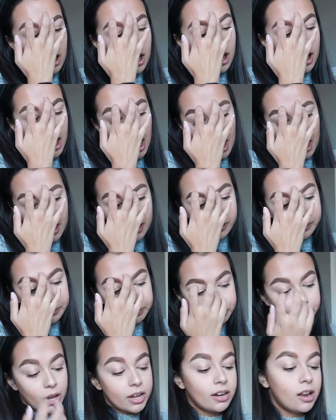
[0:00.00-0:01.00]

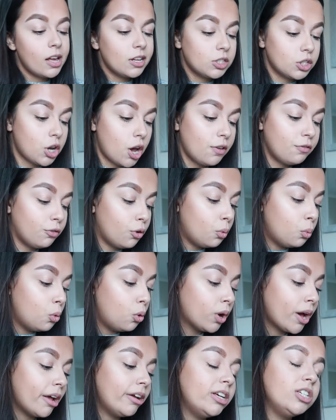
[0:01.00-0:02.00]
Um, I'd like to go for a
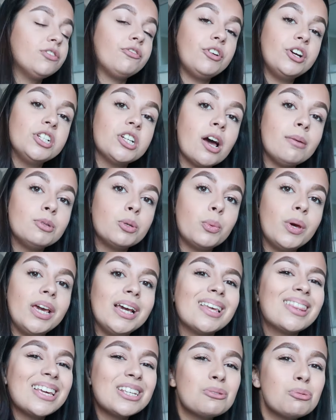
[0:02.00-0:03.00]
walk at least three times a
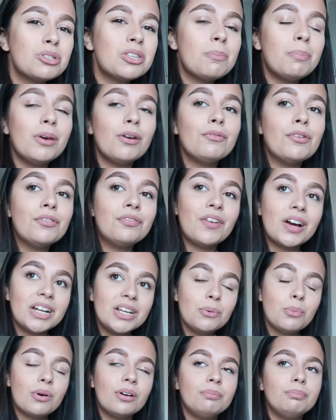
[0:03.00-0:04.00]
week. This was a bit of a
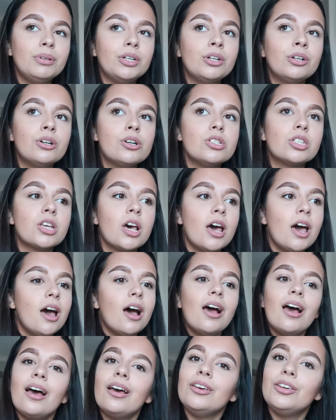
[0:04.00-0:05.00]
funny one because
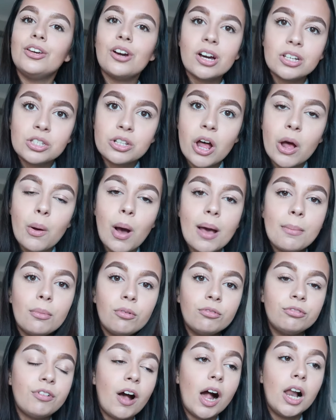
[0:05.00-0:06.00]
you guys know I'm
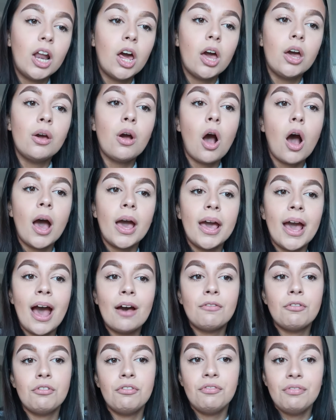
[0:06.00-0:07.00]
on furlough. I
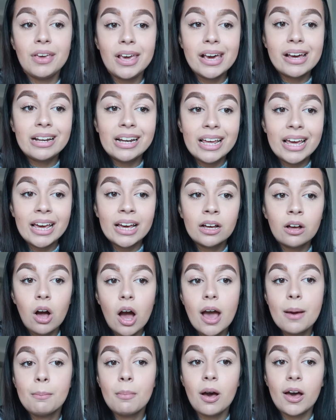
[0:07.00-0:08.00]
have a feeling
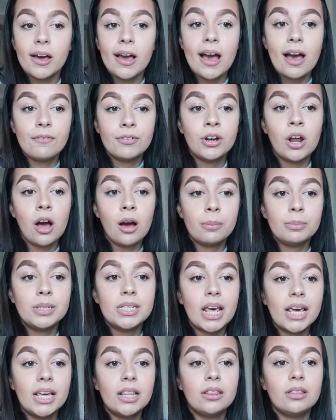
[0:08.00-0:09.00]
I might have an
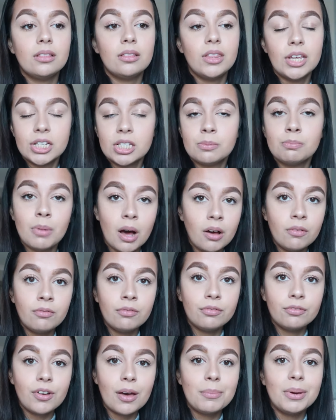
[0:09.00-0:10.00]
update this
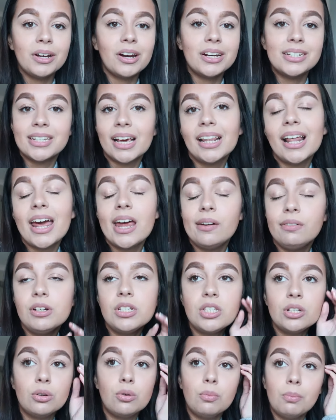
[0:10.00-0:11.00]
month. I mean, I say that every
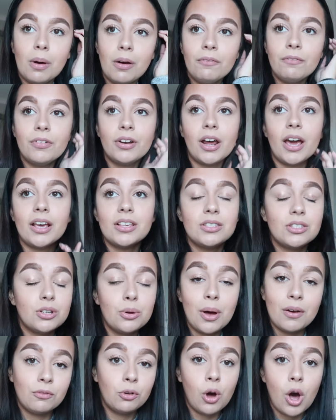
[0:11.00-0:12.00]
single month and I
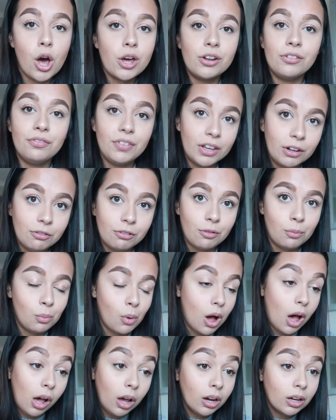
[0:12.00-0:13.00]
still have not heard a thing from
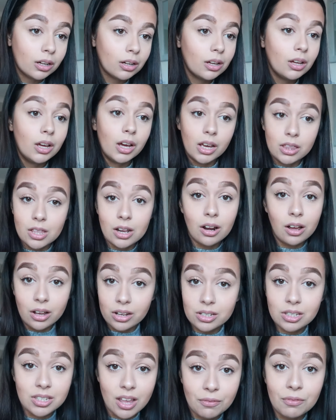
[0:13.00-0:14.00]
work in the
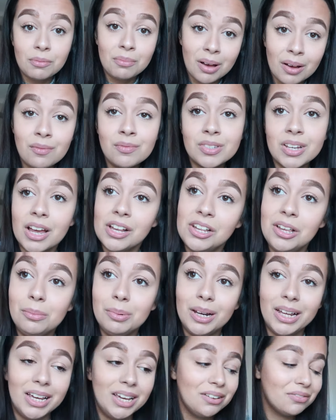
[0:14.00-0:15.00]
last seven months, can you
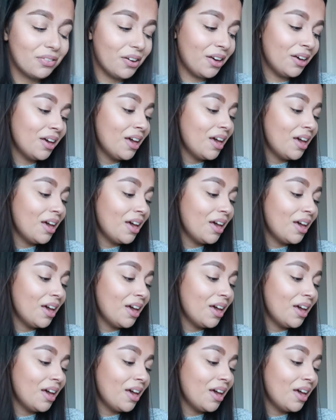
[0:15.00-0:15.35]
believe?